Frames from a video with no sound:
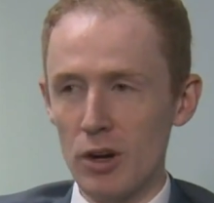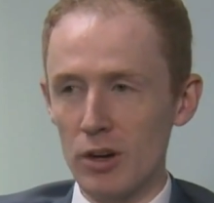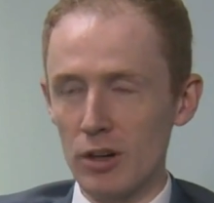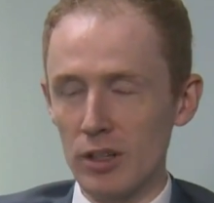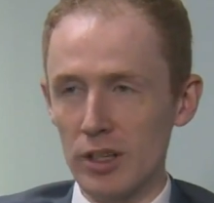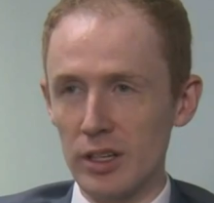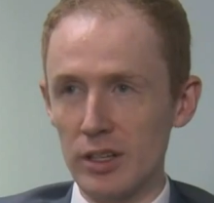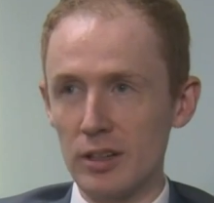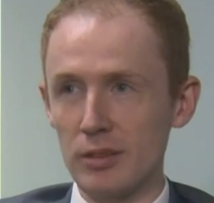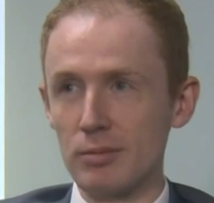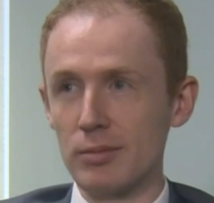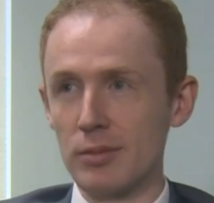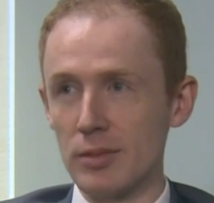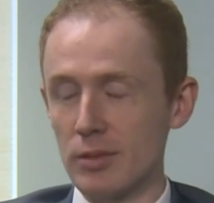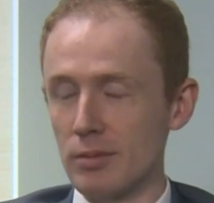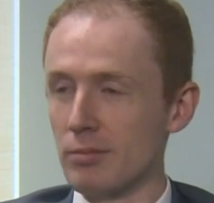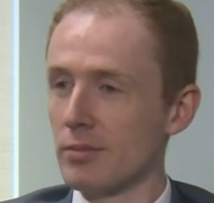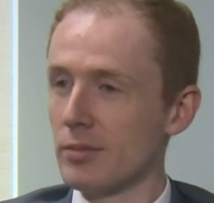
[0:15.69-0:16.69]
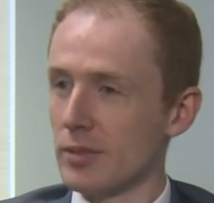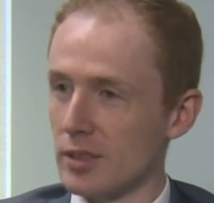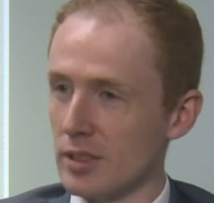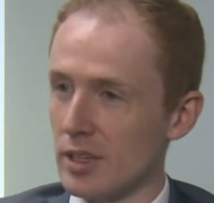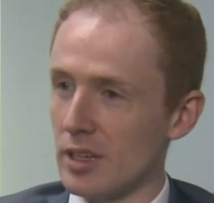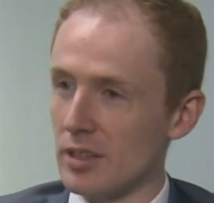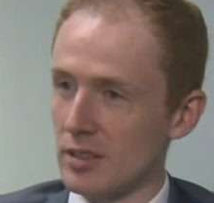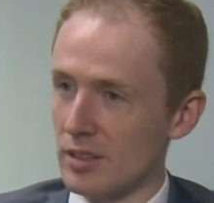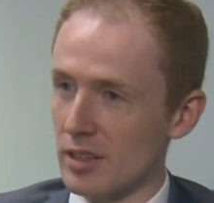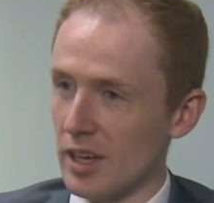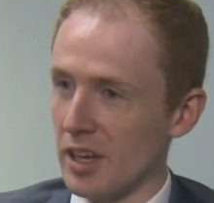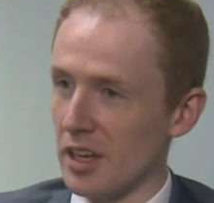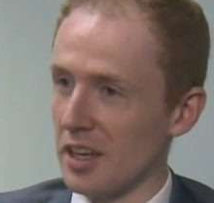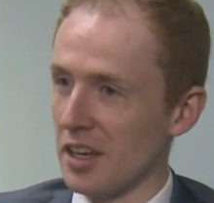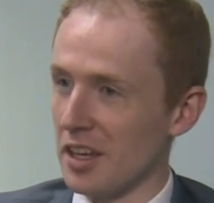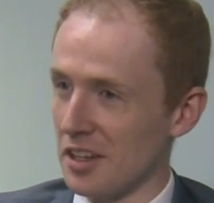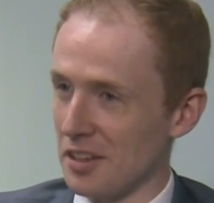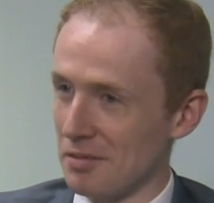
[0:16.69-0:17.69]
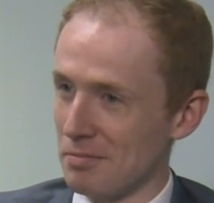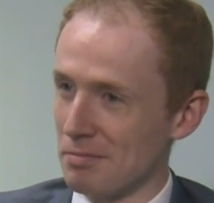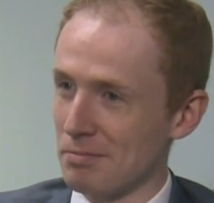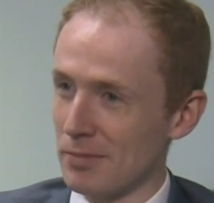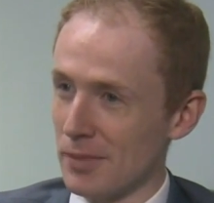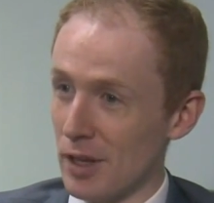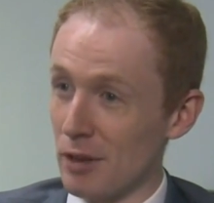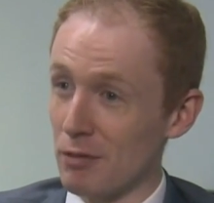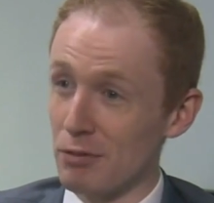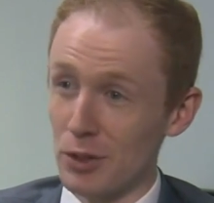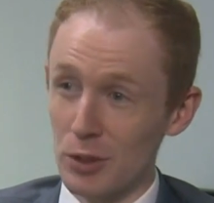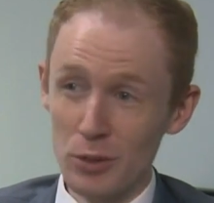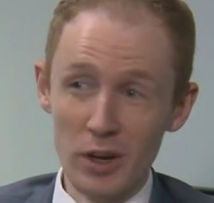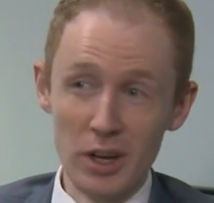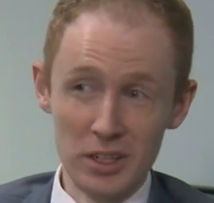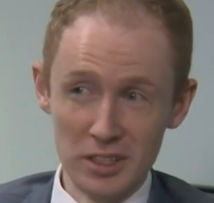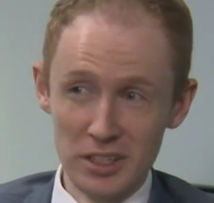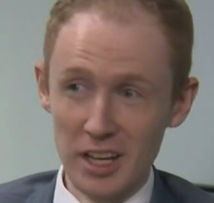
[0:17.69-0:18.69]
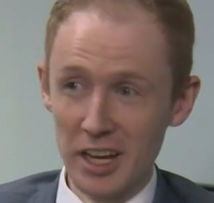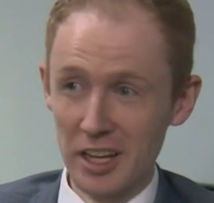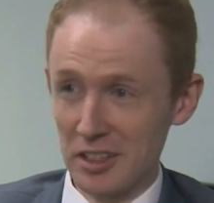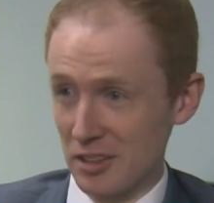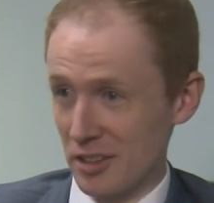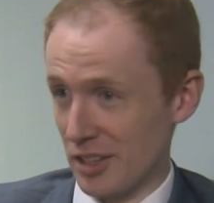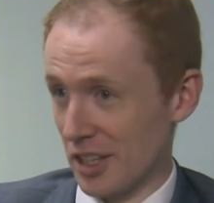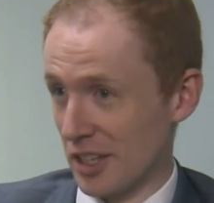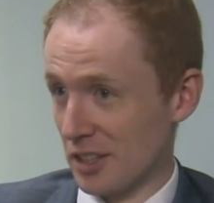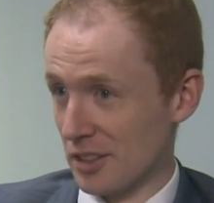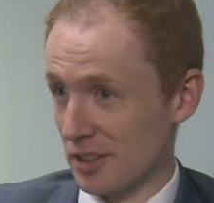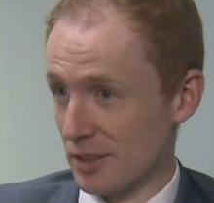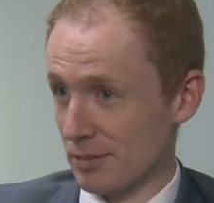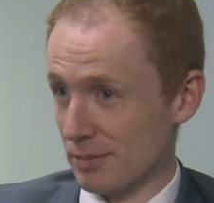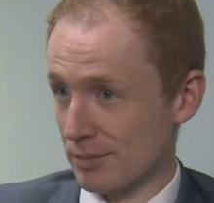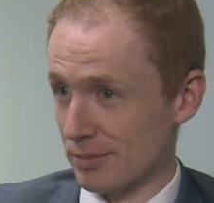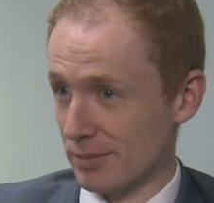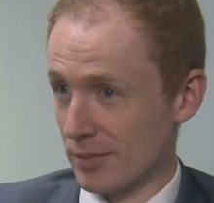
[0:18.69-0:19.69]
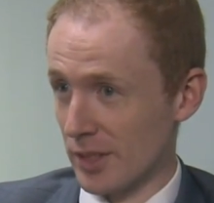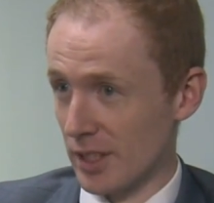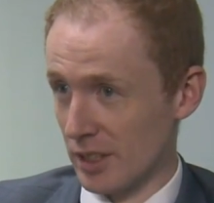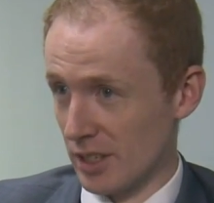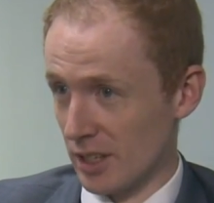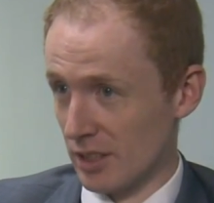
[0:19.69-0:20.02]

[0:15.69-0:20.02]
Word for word: Bartlett does say an, a few unkind things. He